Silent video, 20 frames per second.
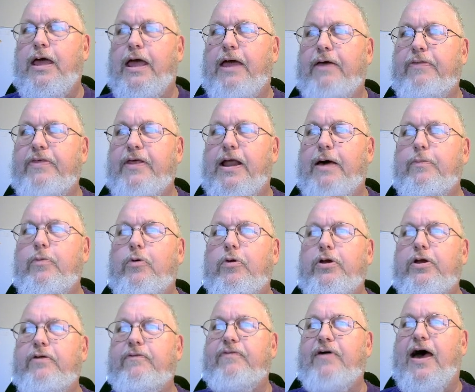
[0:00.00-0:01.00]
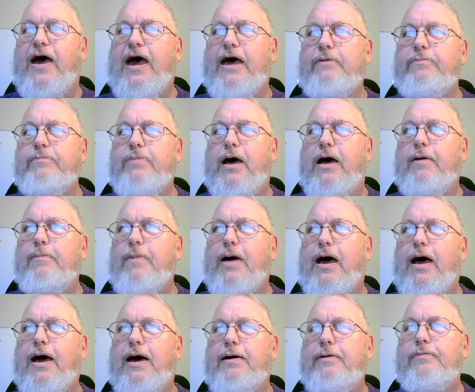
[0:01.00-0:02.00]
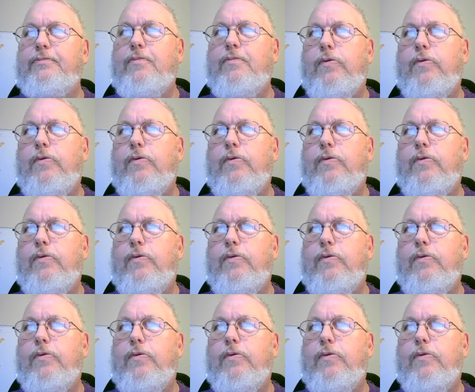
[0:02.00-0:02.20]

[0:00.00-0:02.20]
and then I'm going to divide by my